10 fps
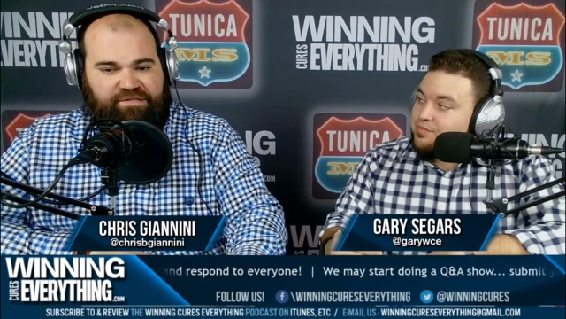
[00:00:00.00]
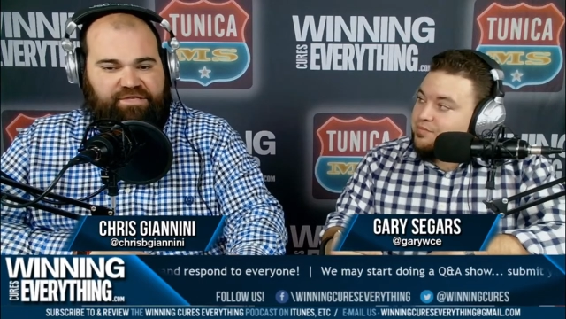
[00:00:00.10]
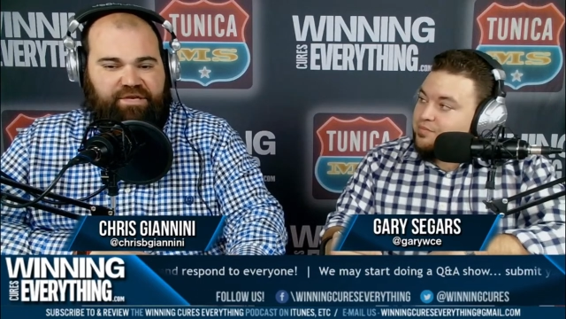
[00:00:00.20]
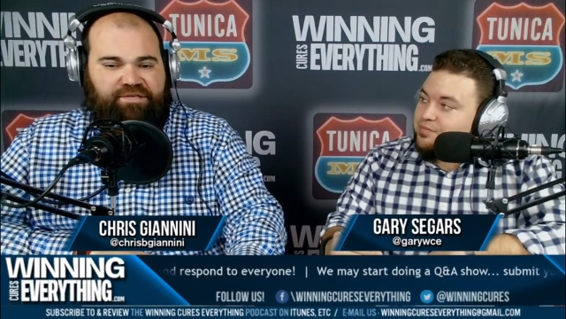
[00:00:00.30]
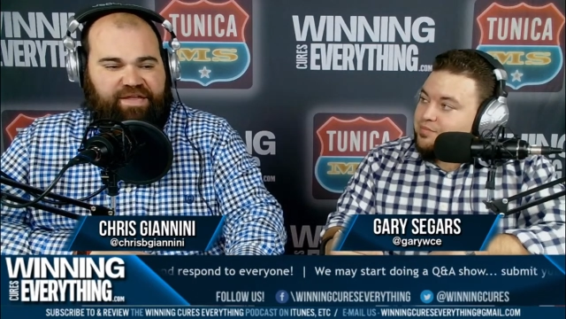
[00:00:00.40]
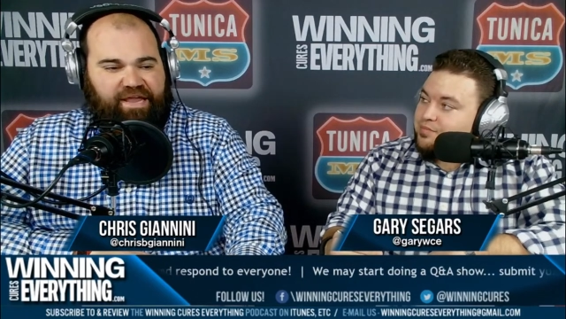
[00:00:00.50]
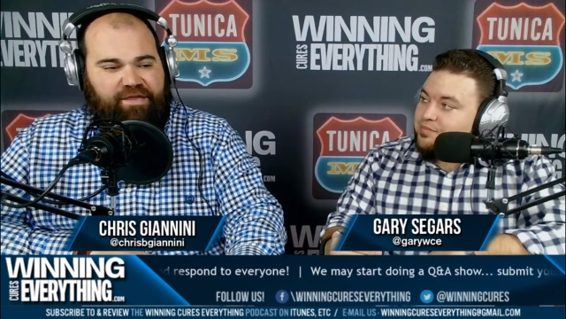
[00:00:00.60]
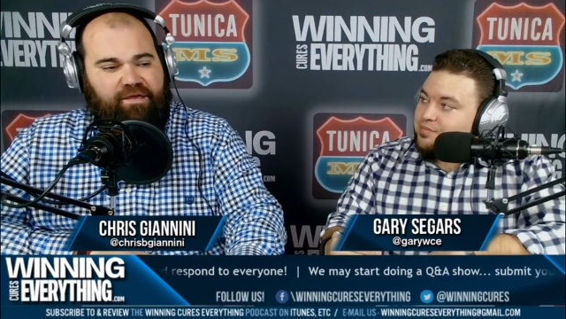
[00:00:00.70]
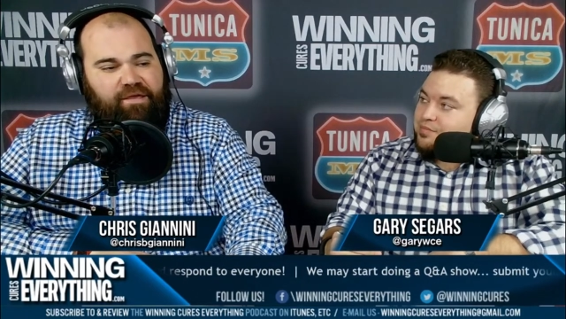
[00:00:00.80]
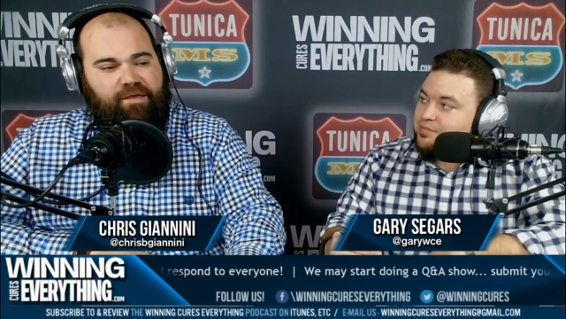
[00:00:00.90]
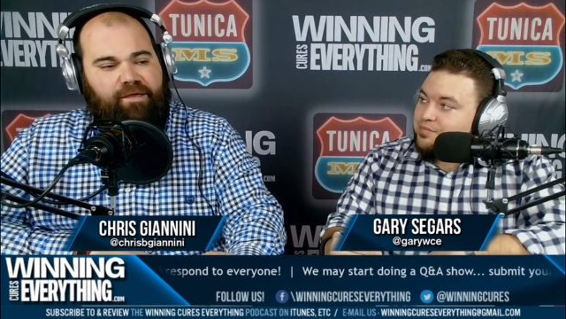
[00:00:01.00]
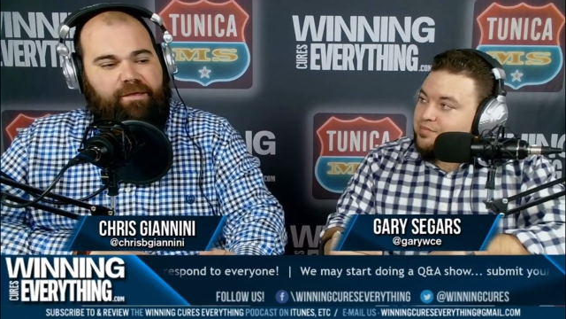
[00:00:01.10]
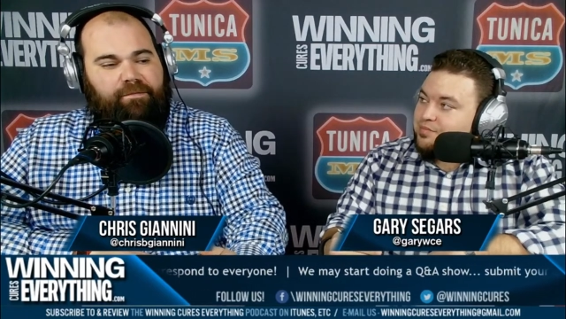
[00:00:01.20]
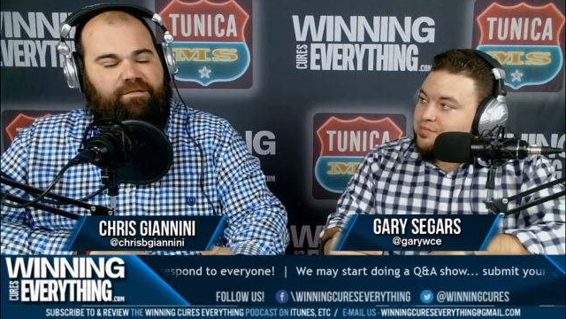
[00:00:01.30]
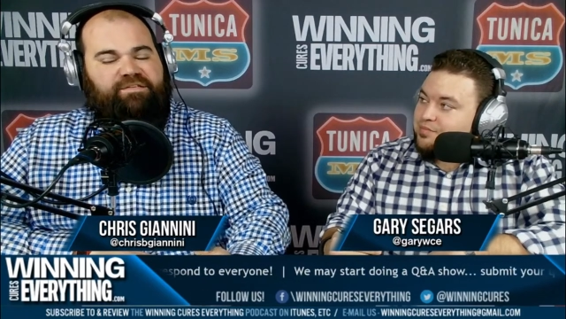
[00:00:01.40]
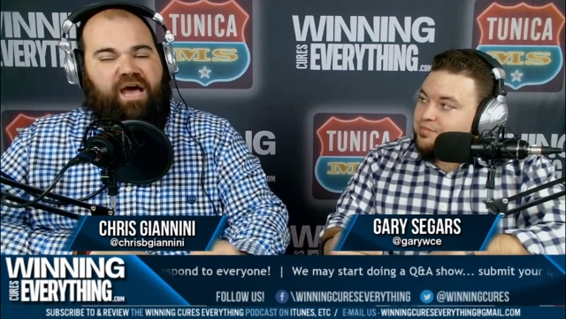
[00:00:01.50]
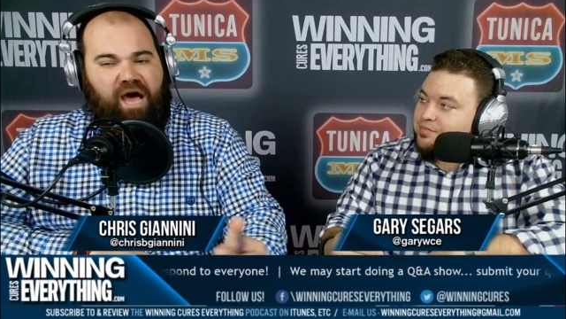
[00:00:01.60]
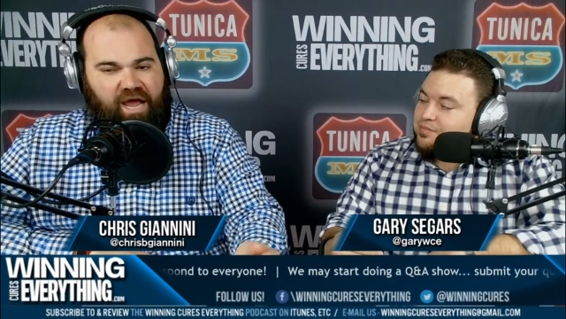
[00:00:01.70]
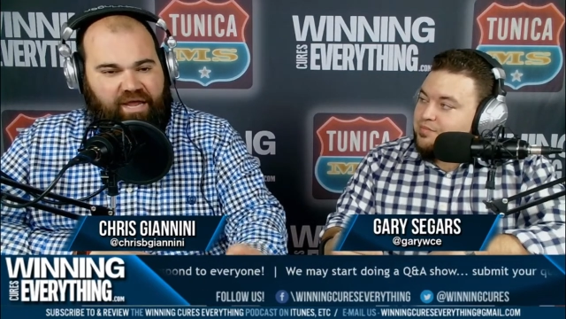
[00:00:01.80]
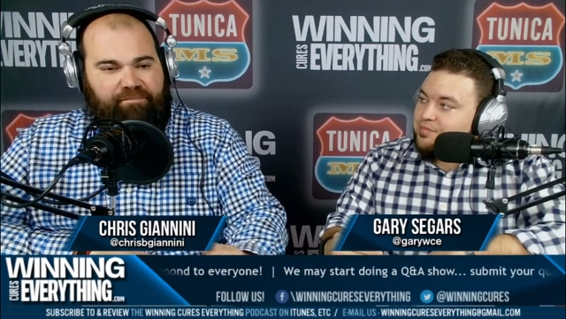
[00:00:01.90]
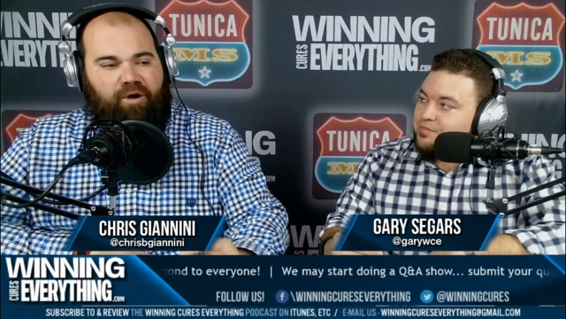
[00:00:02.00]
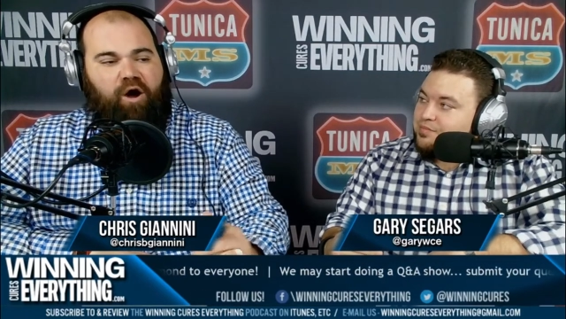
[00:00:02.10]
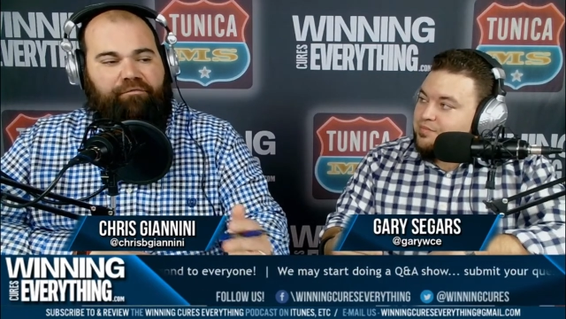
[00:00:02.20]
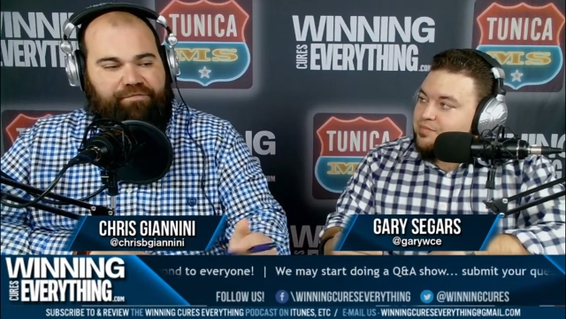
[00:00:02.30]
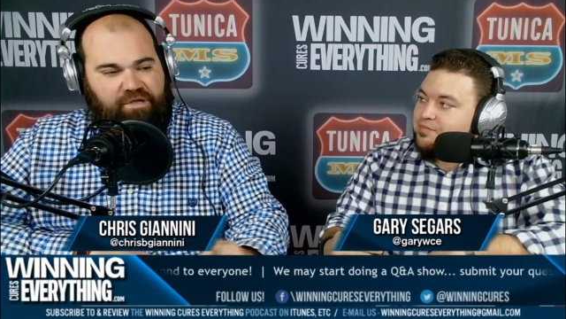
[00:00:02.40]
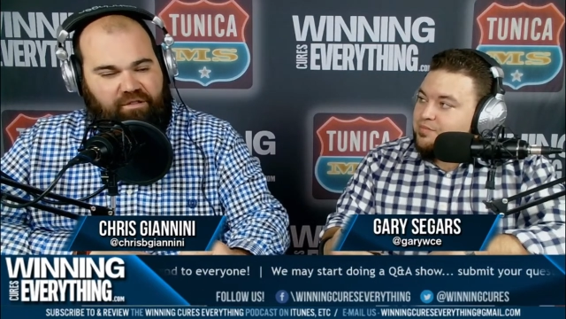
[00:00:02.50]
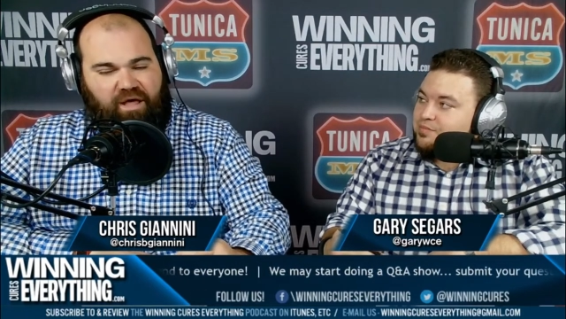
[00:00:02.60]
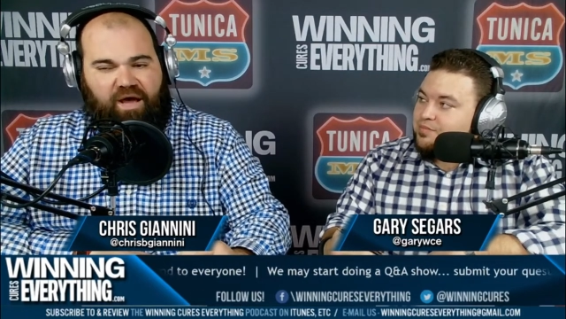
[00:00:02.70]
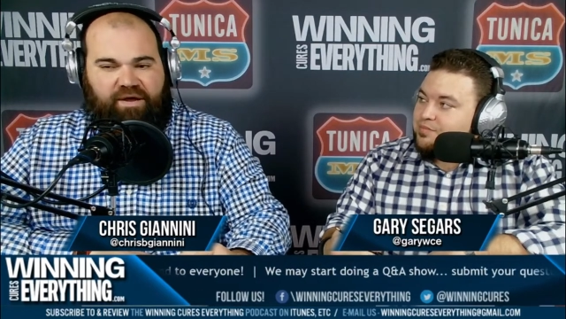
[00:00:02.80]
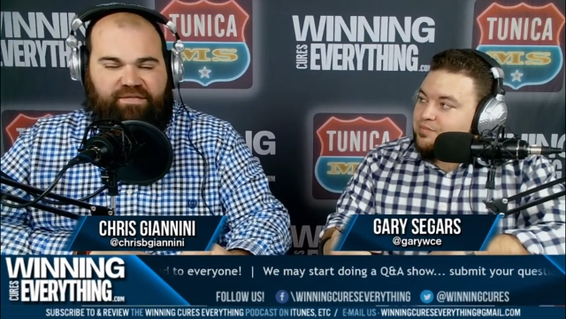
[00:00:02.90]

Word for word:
Speaker 1: It's going to take time off the clock.